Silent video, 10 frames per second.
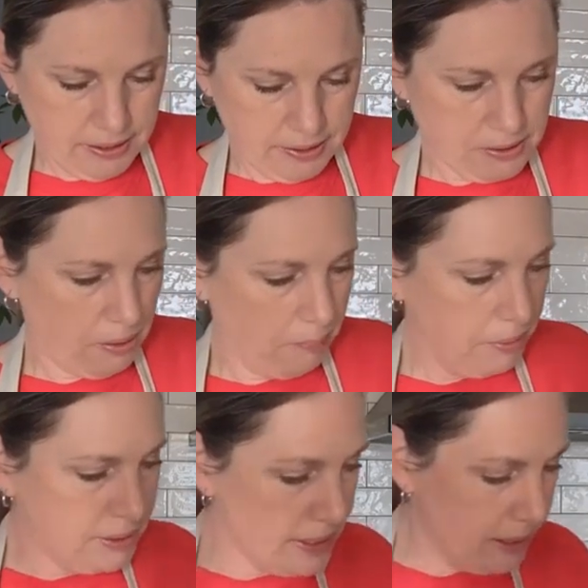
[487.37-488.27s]
So I'm
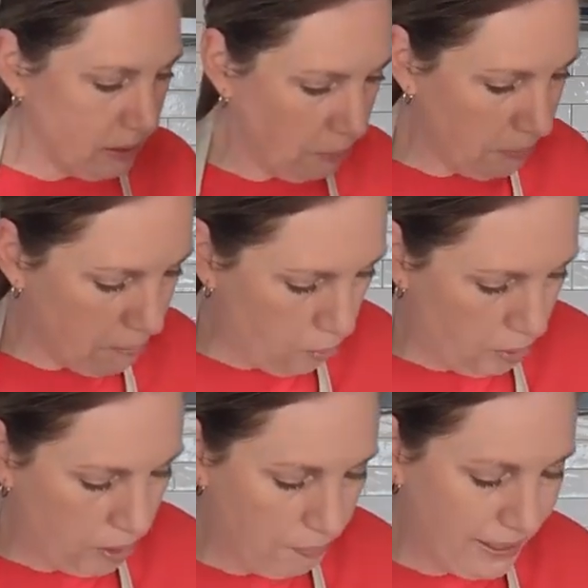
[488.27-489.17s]
gonna take a little bit
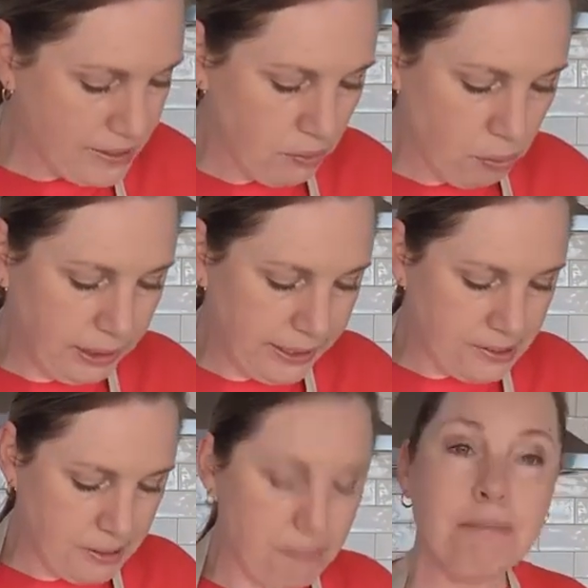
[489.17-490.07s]
more because it really
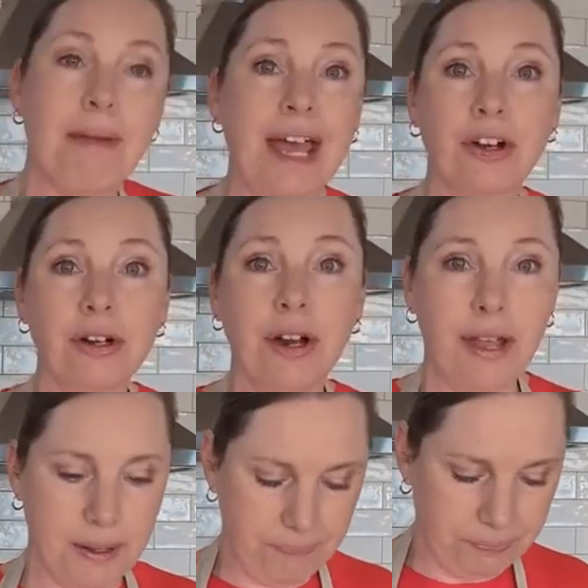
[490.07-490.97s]
doesn't matter.
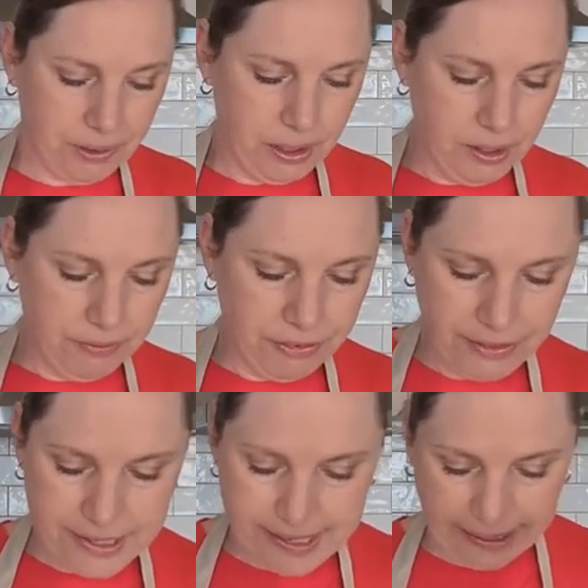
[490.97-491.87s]
For
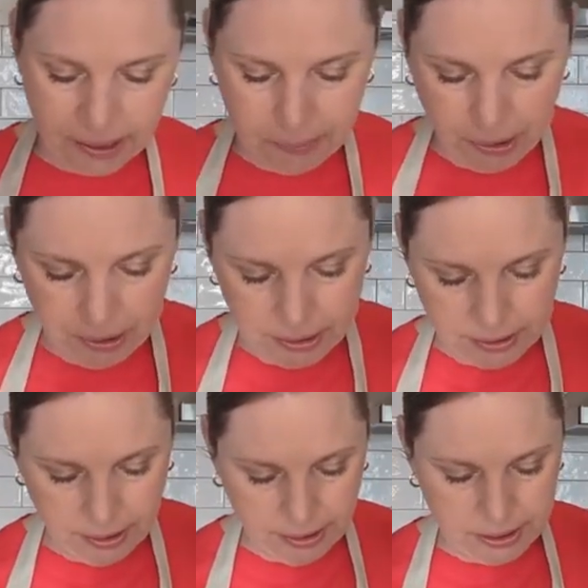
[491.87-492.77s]
the second part,
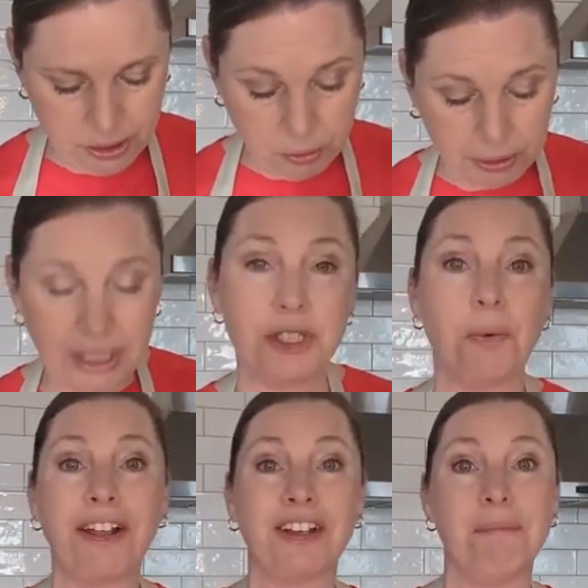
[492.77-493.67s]
you really do
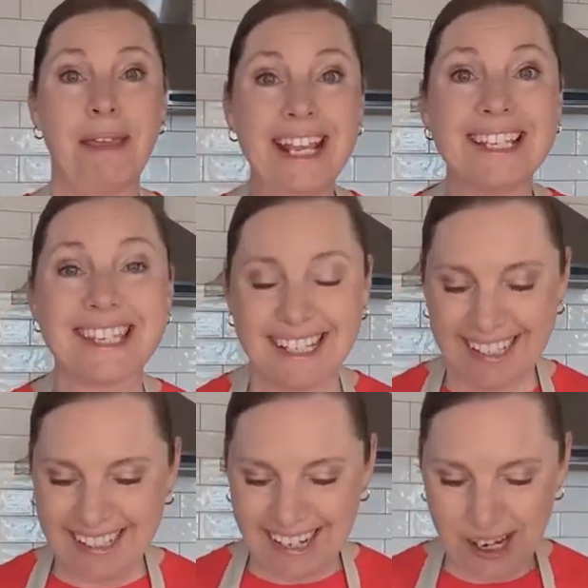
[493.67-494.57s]
want a good base.
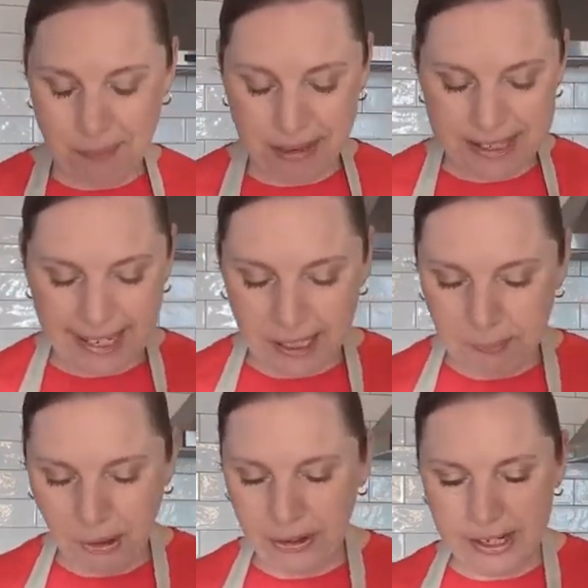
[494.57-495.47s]
The
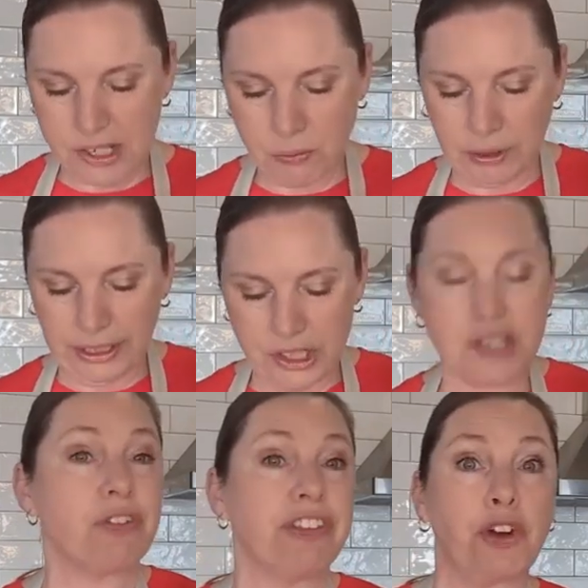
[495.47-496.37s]
second part is really
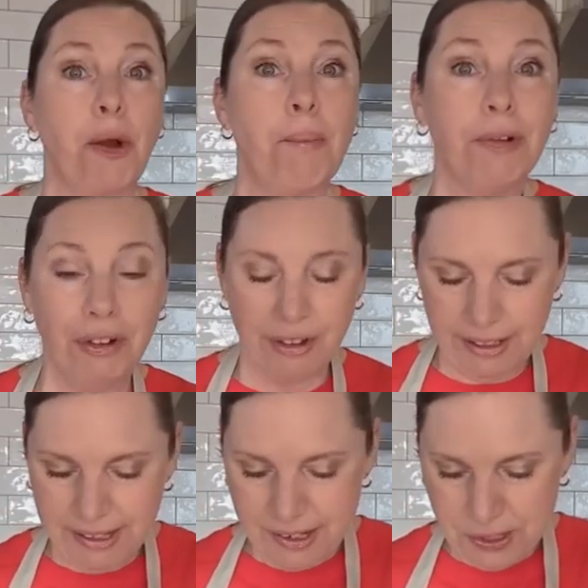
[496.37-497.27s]
just for the crumble.
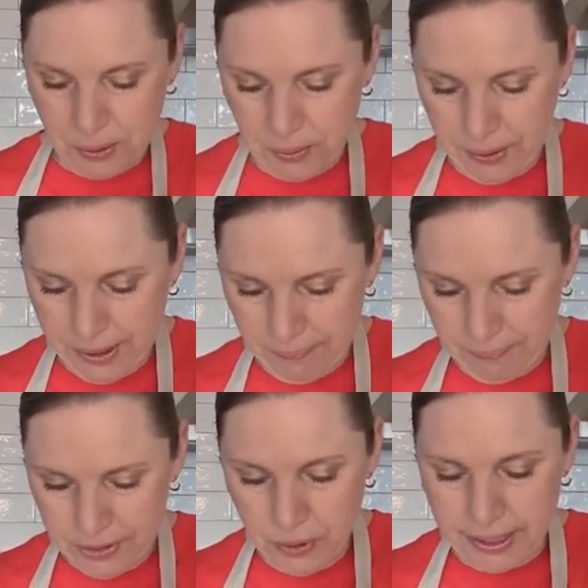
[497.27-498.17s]
So
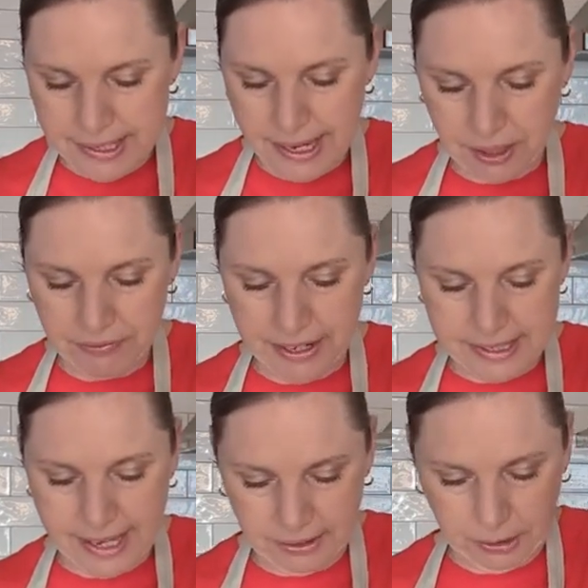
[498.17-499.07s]
you can sacrifice
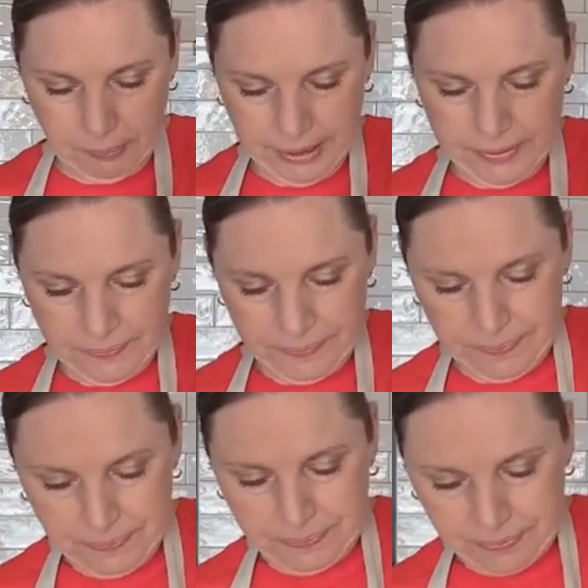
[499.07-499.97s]
that a little bit.
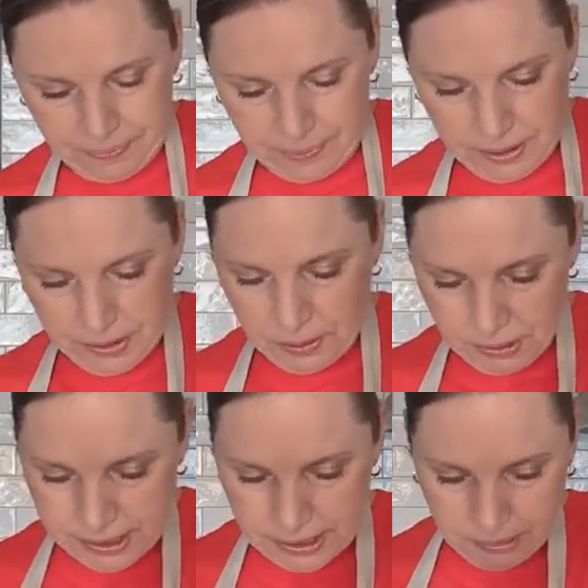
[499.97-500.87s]
So I'm
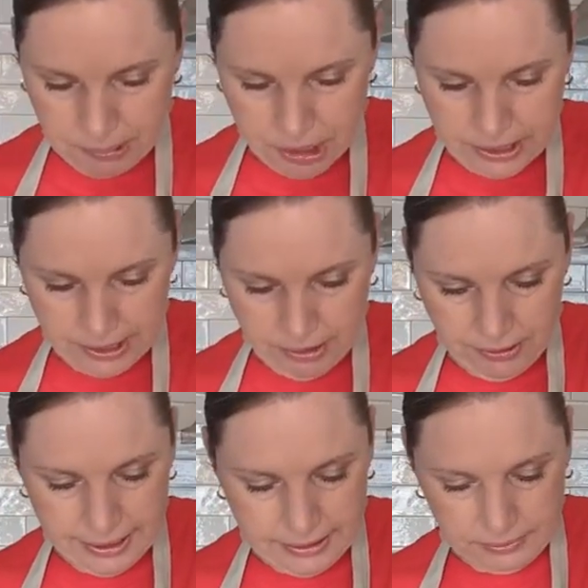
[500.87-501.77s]
just gonna push that all in.